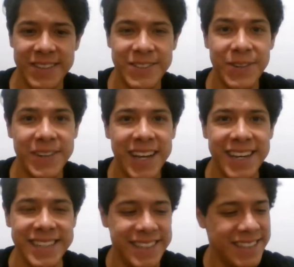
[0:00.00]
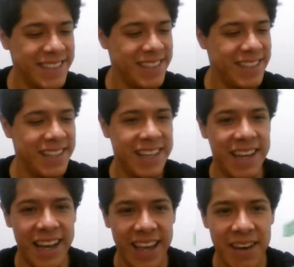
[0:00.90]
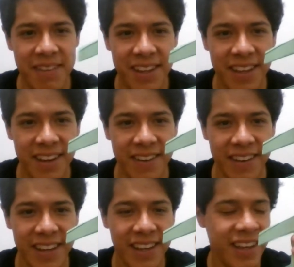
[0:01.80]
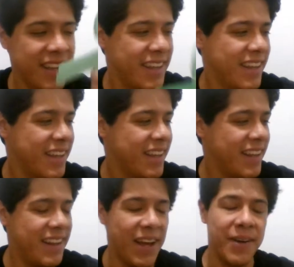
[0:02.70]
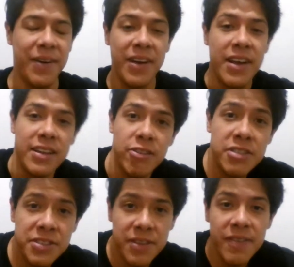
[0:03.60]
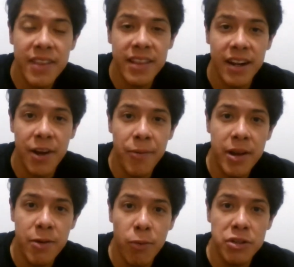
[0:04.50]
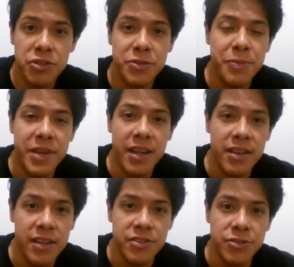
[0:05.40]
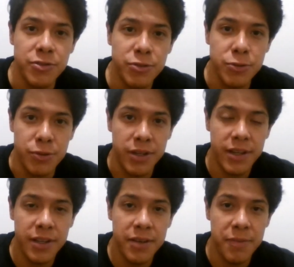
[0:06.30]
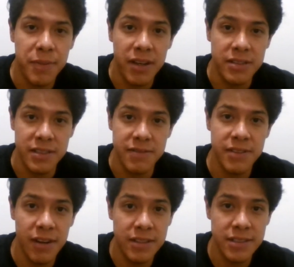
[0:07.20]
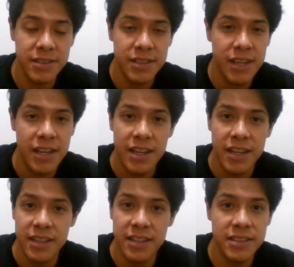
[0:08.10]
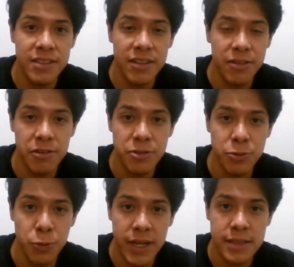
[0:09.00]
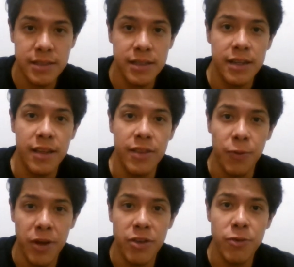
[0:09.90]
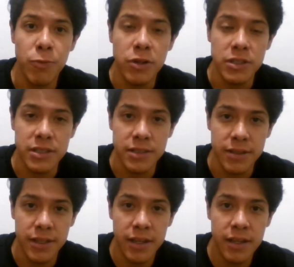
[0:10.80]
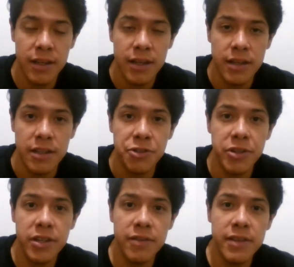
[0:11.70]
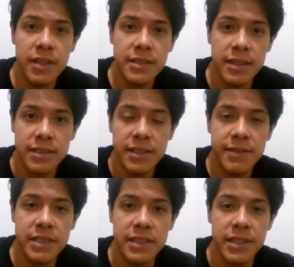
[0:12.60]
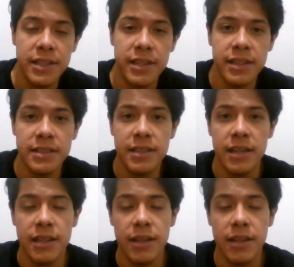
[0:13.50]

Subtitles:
So guys, I have it here, okay? Now, there is something that I really want you to pay attention to, okay? Because if not, this is not going to end the way you want it, okay? The trick of this activity is that